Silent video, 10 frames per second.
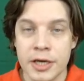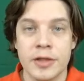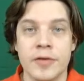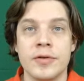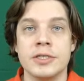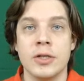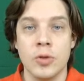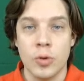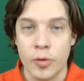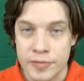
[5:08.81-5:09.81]
there is a
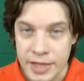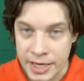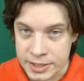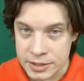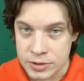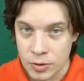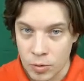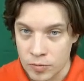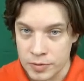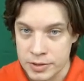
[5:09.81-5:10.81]
lot of tactics
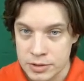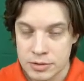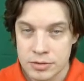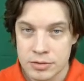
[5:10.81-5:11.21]
always.